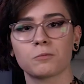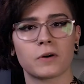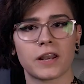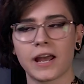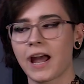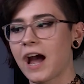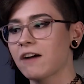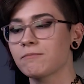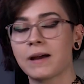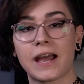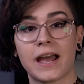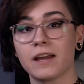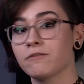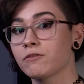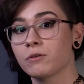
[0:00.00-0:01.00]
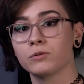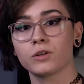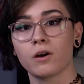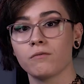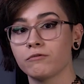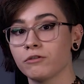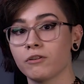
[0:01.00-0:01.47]
when I have my headphones
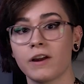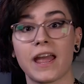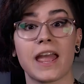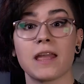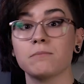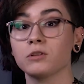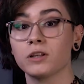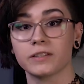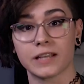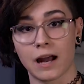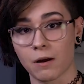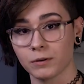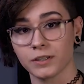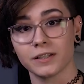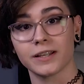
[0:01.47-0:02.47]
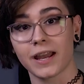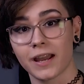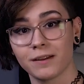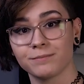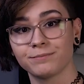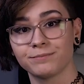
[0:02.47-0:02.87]
on for 8+ hours a day.